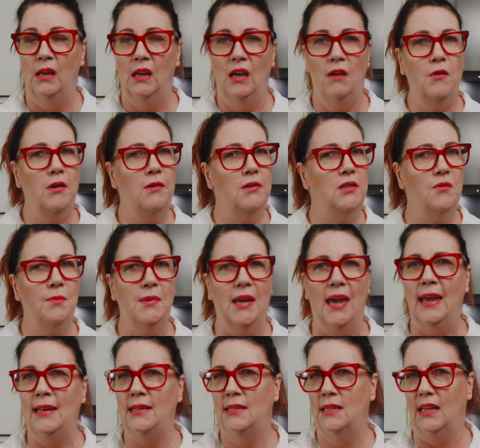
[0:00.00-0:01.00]
It varies from
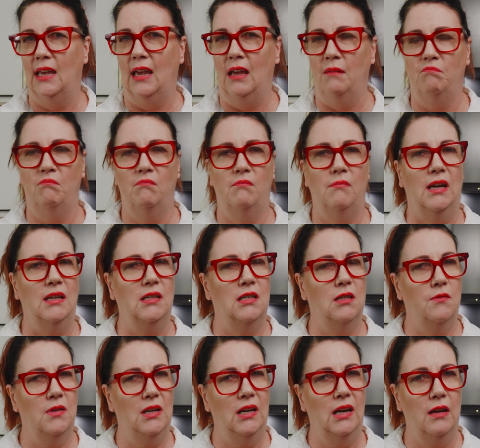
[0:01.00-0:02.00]
cat to cat,
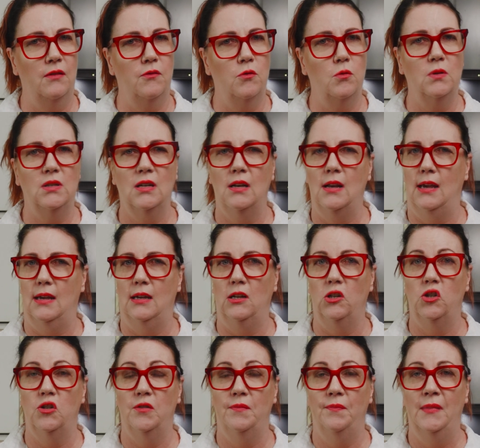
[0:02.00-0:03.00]
activity levels and
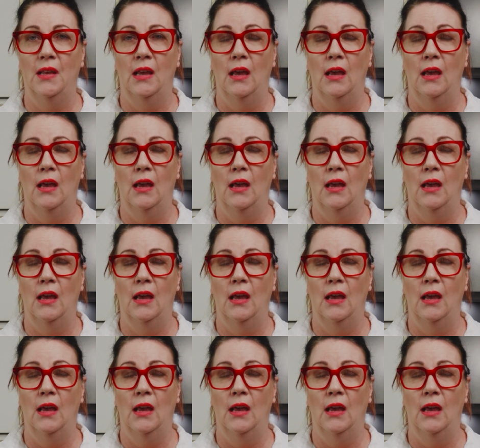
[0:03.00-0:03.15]
age.